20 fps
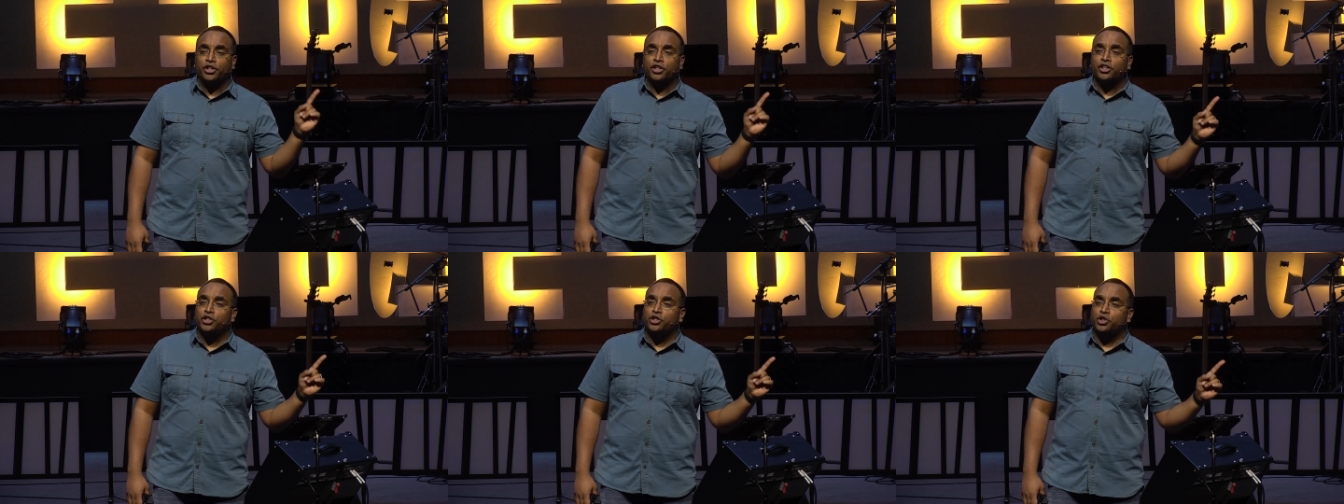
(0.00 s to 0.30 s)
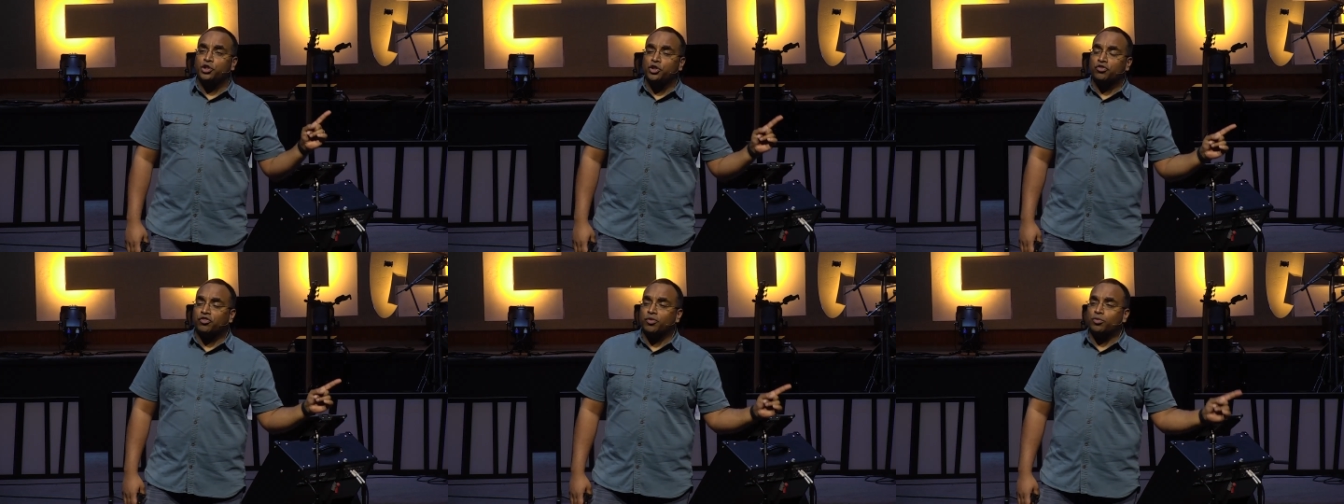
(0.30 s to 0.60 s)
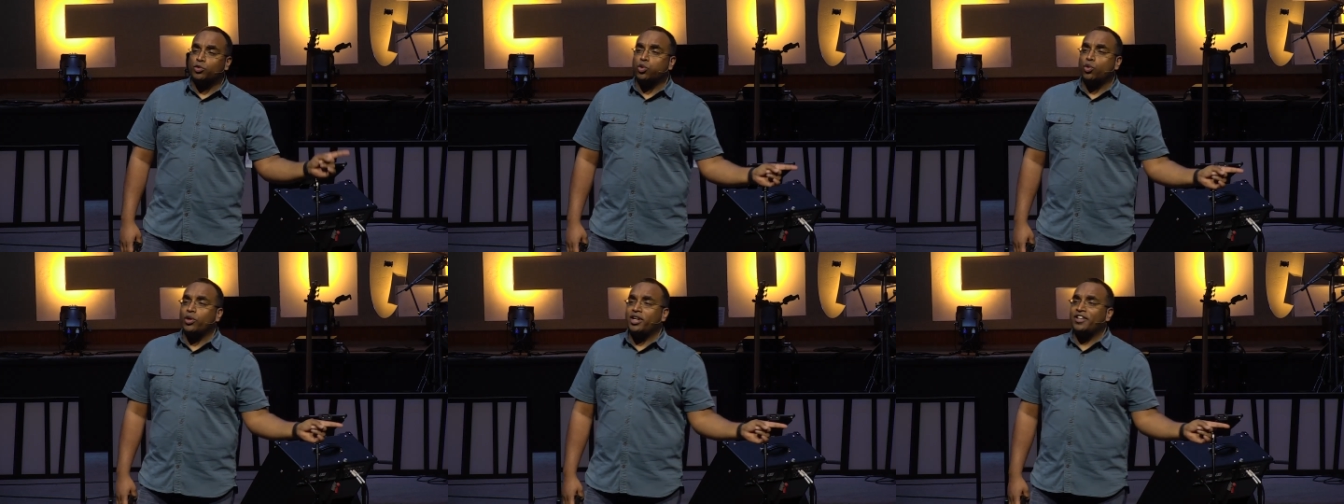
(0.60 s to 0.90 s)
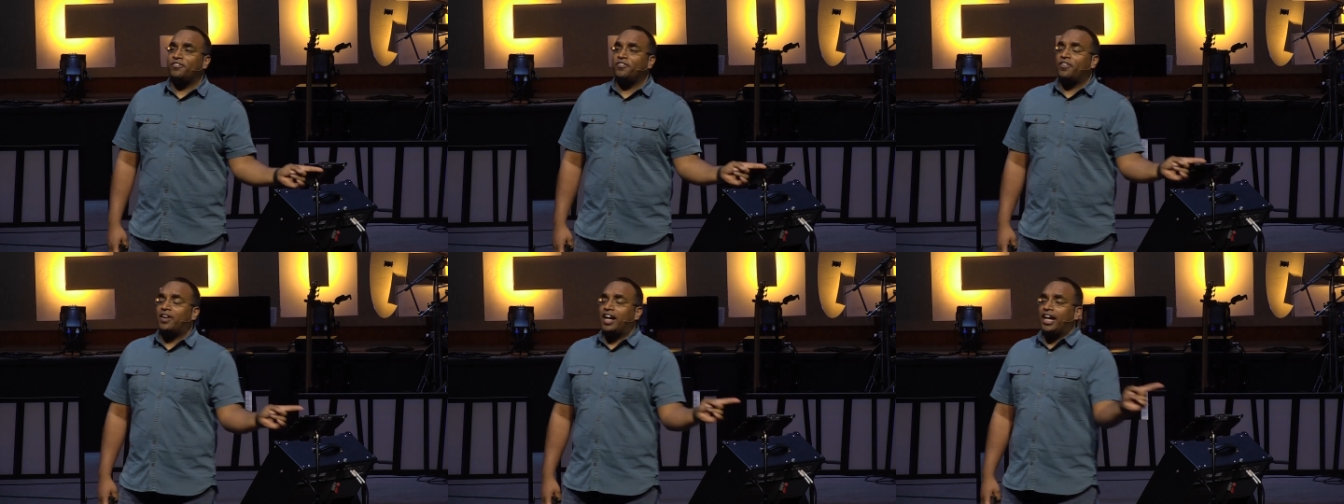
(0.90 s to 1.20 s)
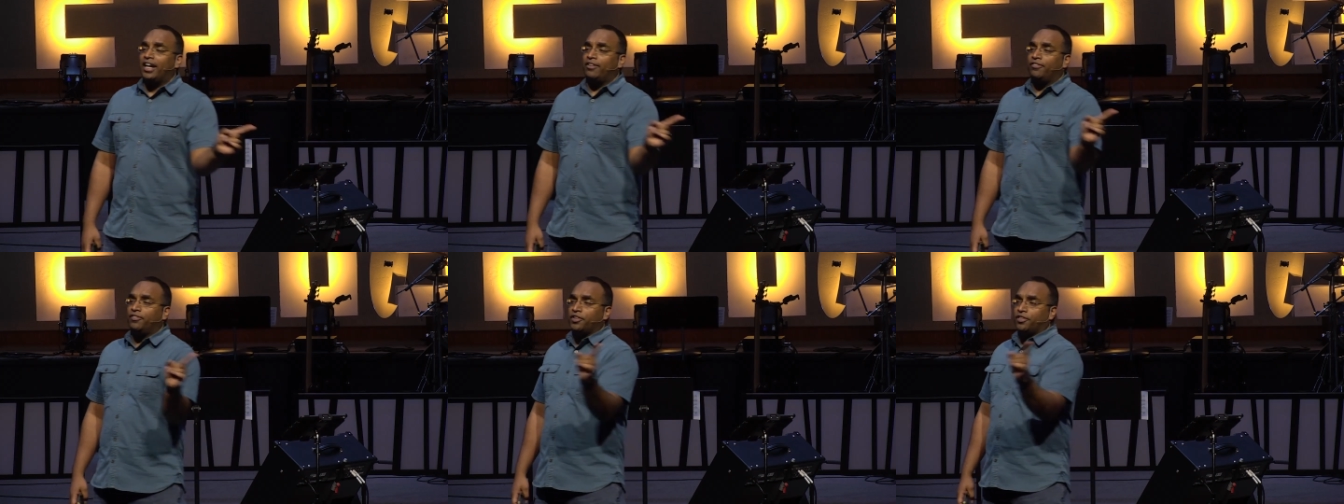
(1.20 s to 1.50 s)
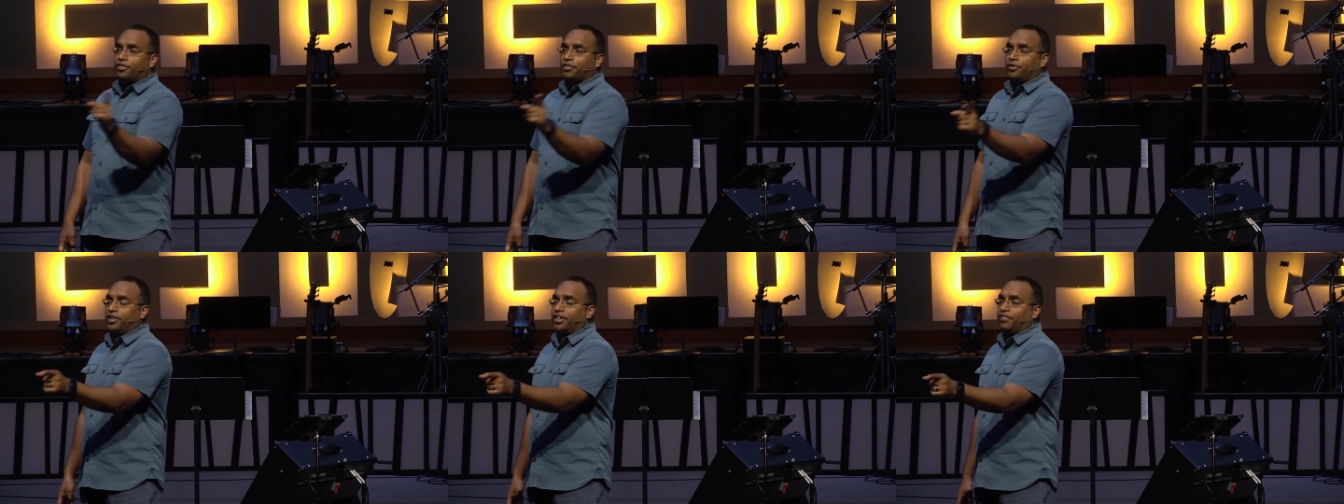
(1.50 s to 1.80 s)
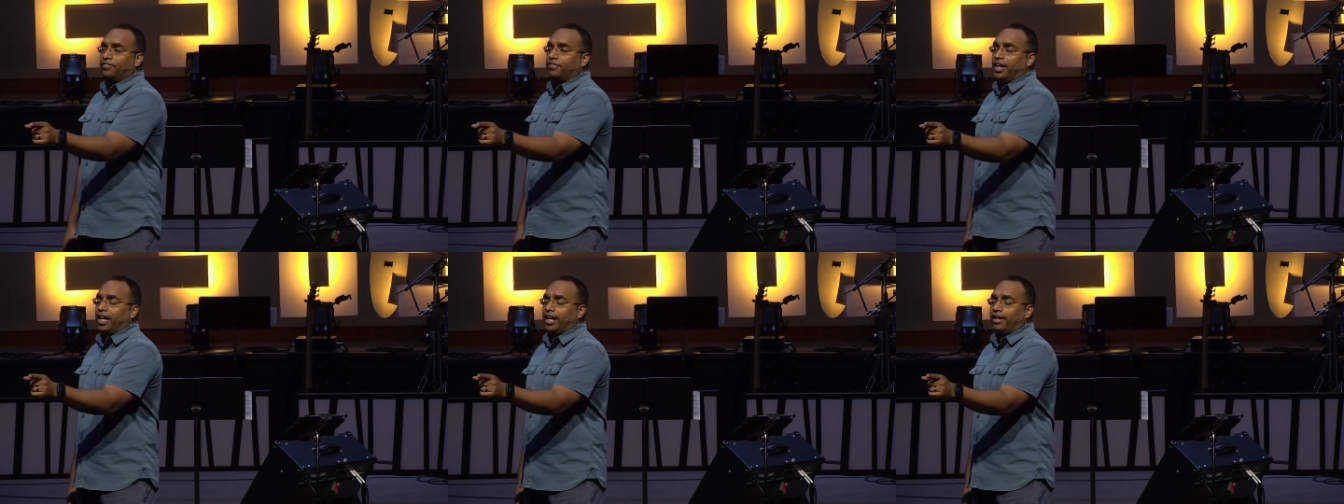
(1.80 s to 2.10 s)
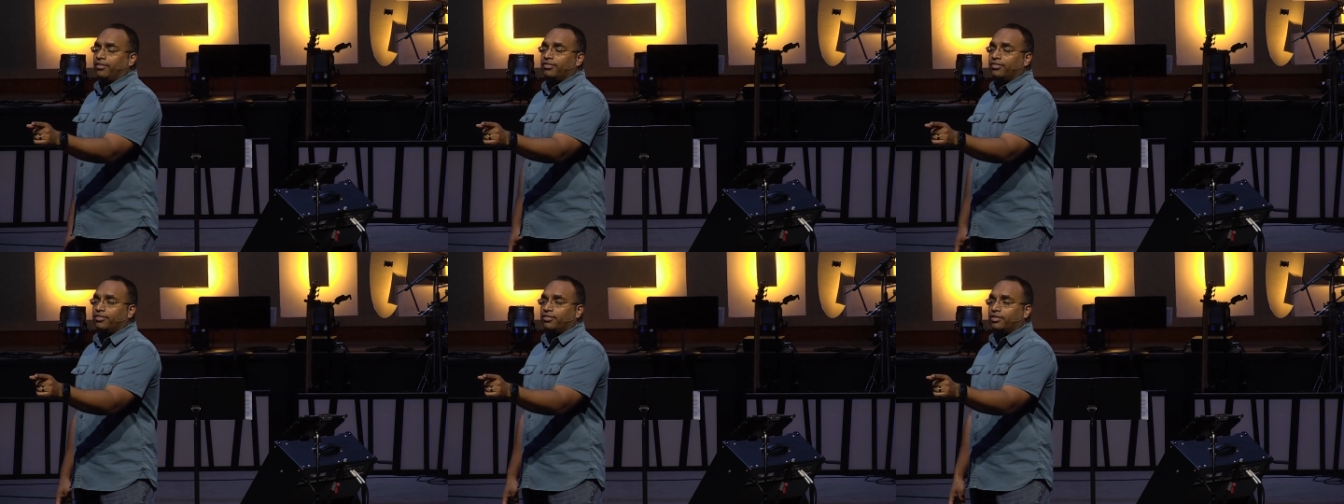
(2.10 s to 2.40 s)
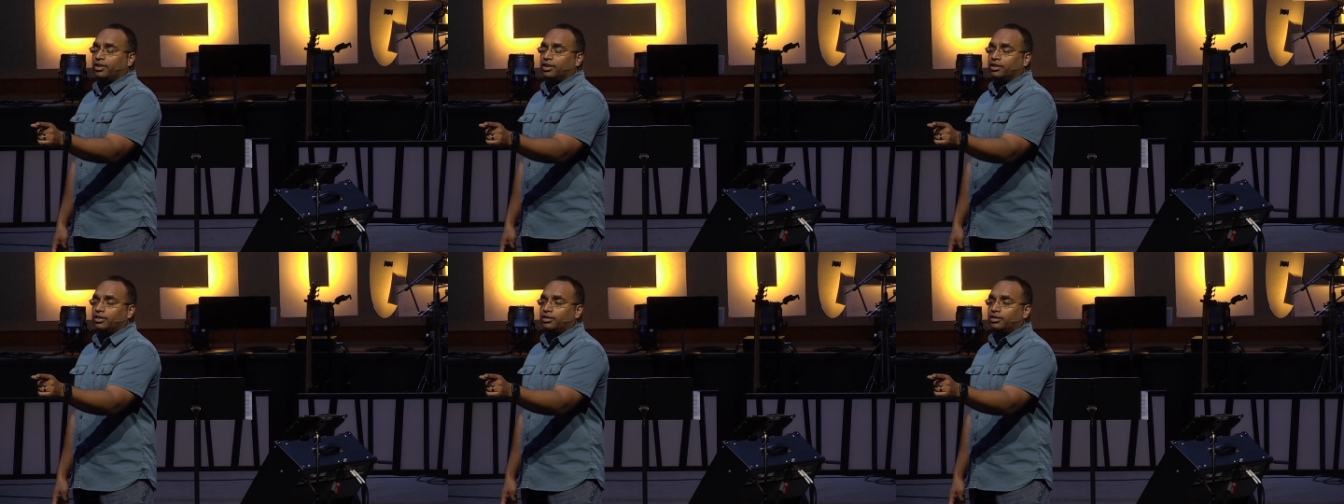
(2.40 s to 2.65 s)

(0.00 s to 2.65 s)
going to do from 25 to 35?